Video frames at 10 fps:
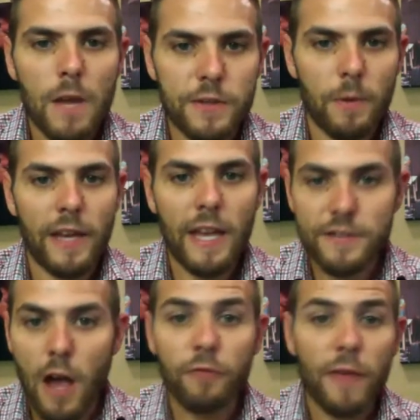So he gets
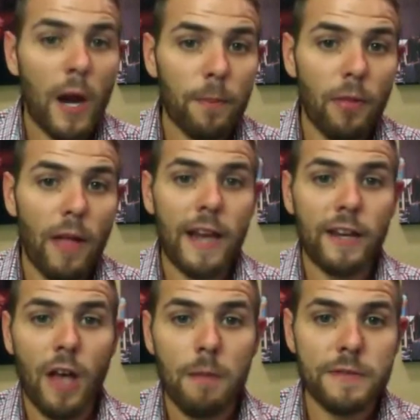off the airplane,
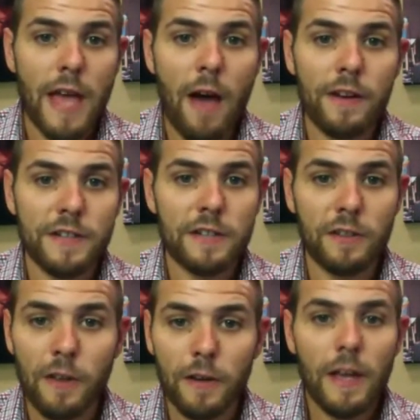comes down, and says,
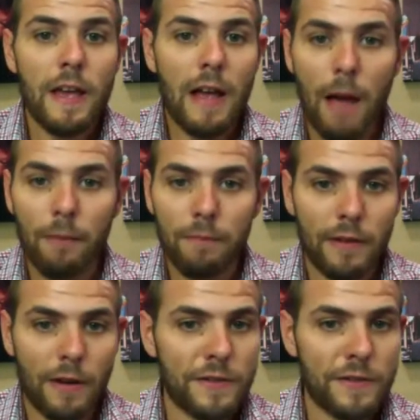"Look,
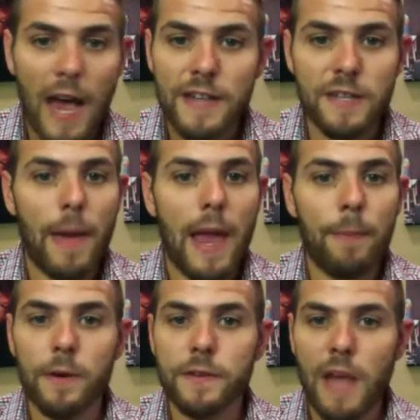signs the
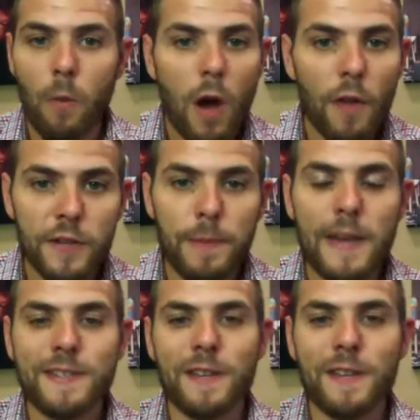papers. I want this
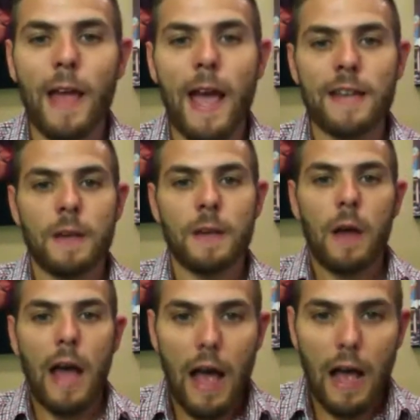piece of land.
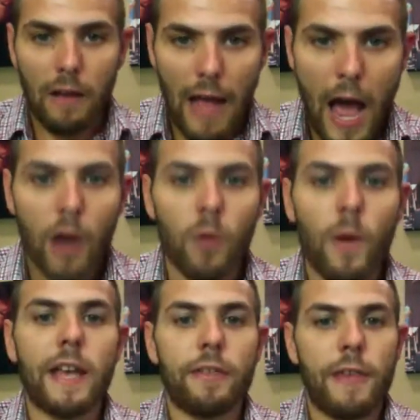How do I
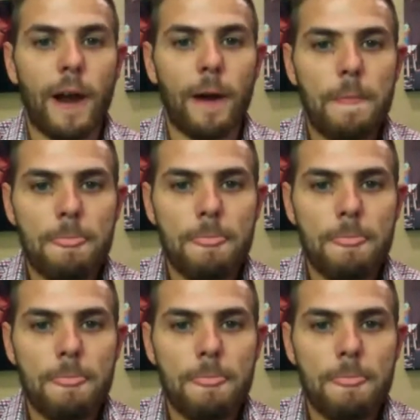get there?"